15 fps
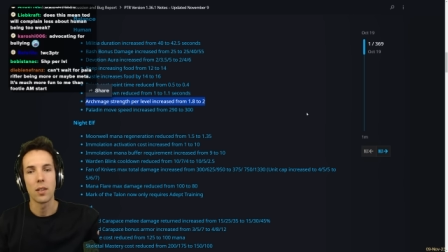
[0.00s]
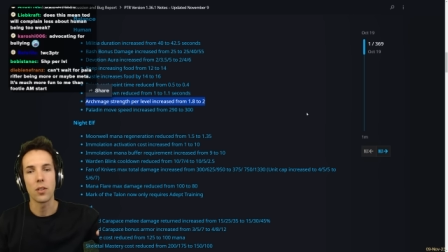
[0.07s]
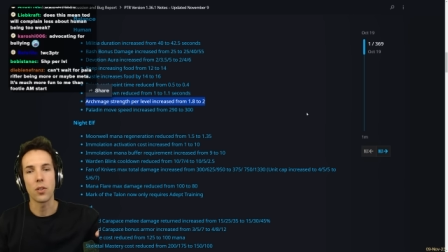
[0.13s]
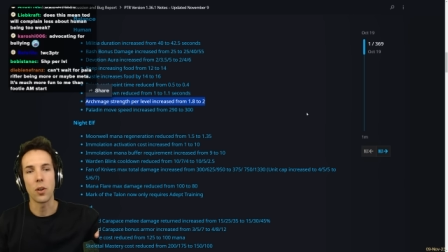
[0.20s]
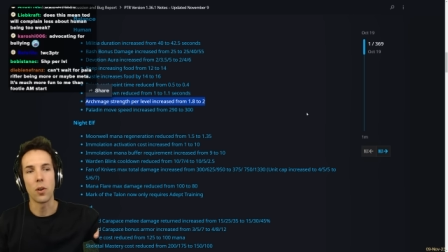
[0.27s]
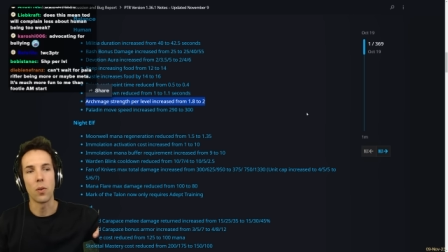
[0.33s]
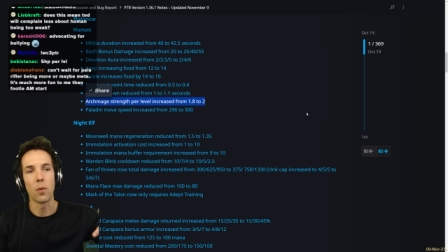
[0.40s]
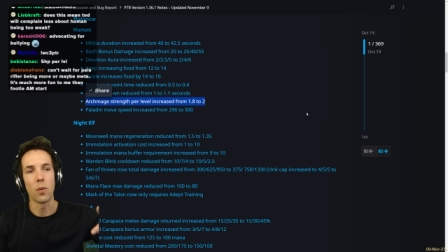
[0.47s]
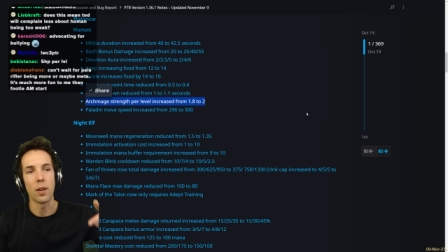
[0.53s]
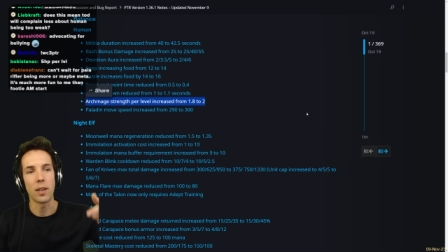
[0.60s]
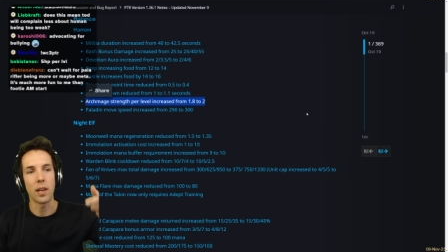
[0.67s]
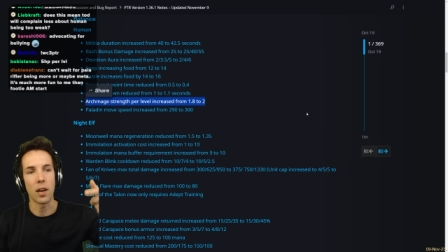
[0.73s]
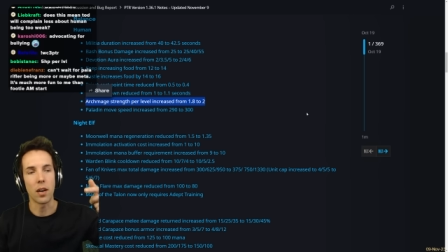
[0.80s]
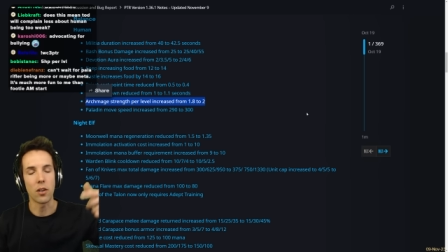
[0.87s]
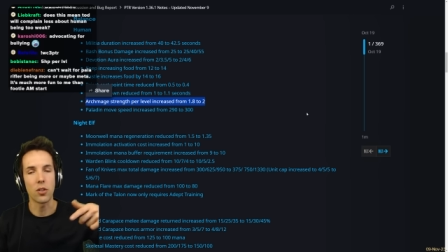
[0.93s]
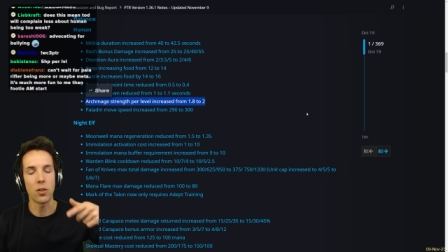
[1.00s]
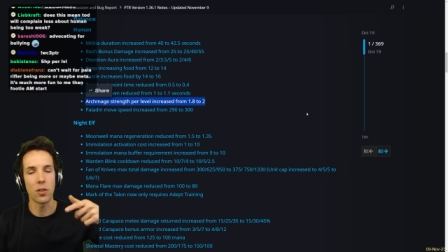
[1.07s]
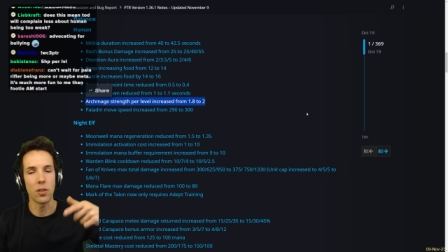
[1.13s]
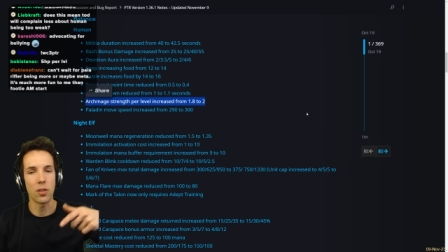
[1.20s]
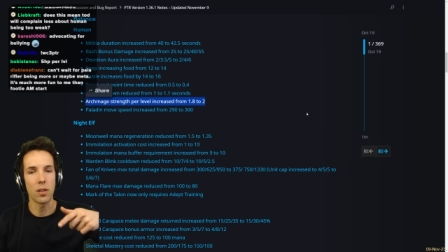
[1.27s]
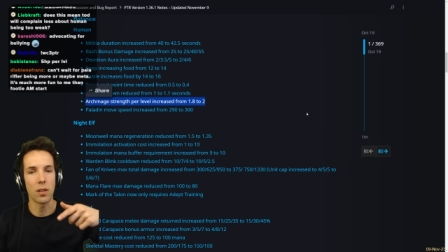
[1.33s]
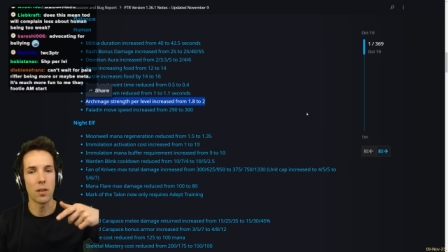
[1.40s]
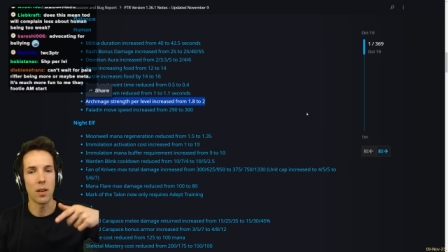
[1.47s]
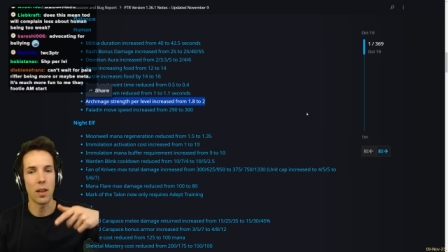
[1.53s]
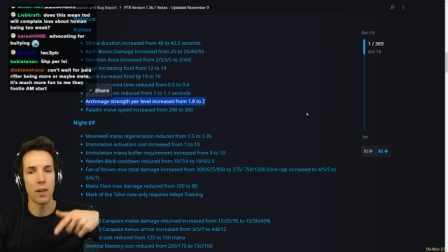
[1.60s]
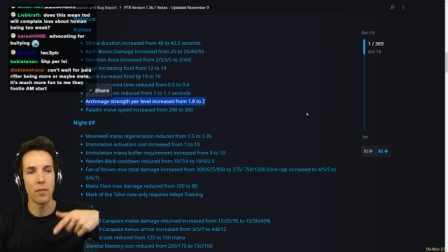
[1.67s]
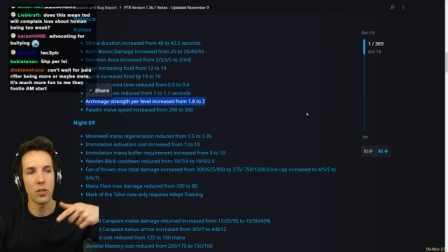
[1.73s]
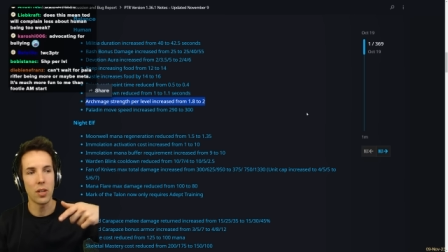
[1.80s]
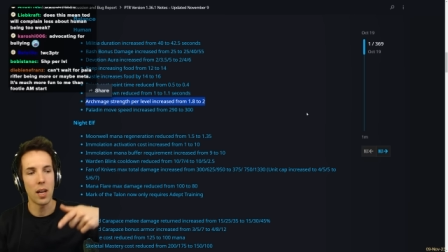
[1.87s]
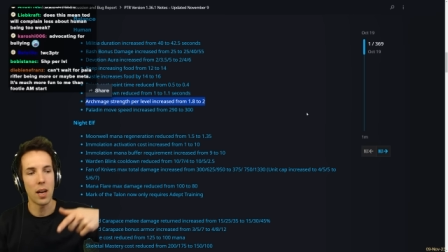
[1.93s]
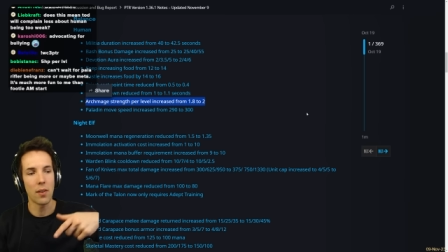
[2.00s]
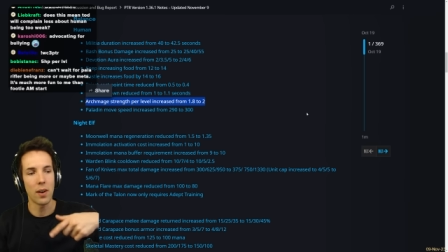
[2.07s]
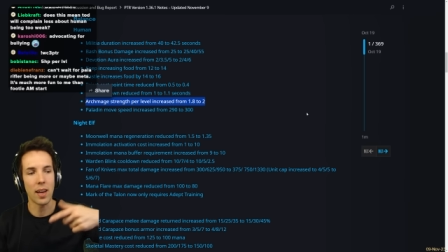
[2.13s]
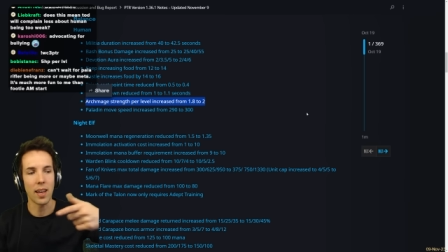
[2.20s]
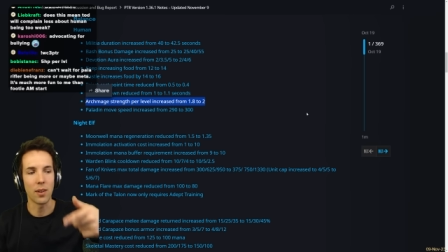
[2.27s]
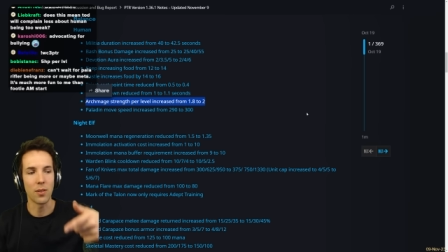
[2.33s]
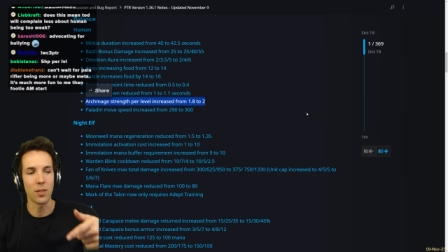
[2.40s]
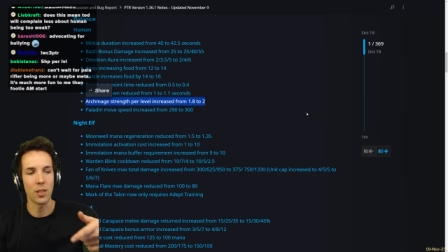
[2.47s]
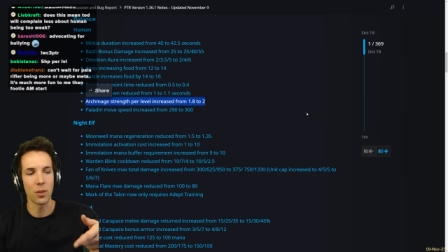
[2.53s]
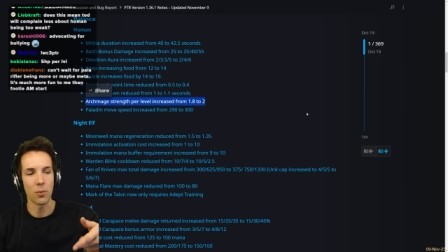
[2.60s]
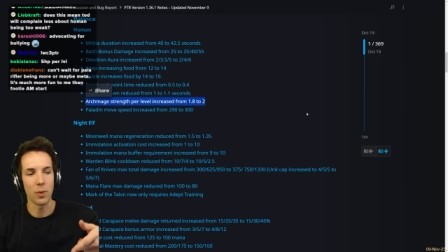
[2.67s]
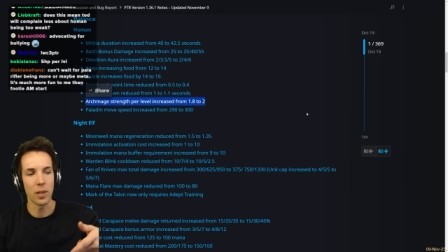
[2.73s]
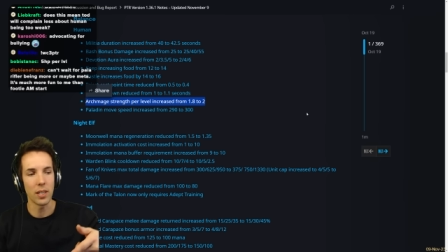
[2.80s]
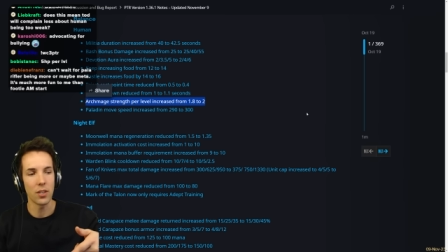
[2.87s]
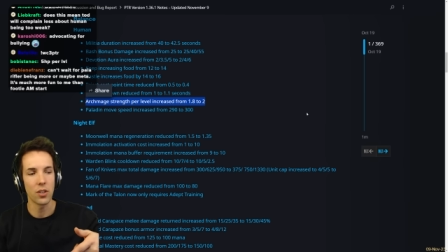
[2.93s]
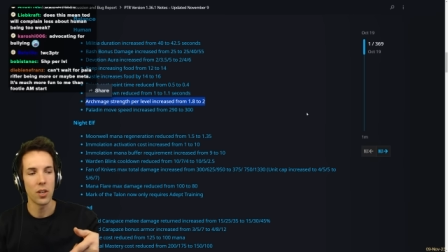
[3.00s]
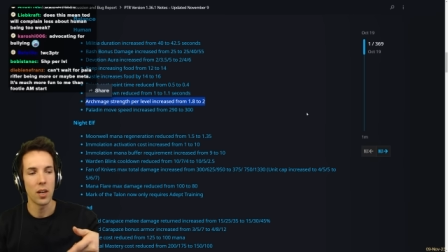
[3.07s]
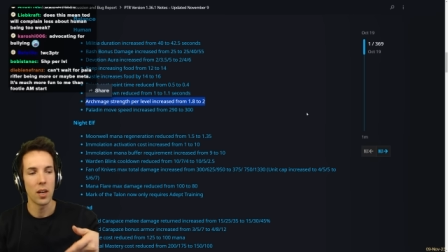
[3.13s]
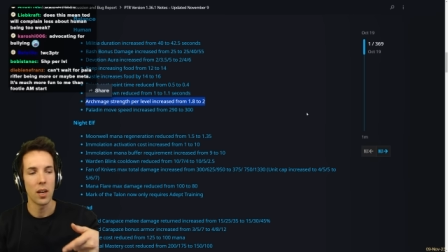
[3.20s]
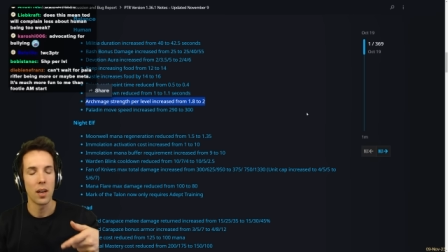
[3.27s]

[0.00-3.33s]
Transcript: So there are certain levels now, I cannot tell you which,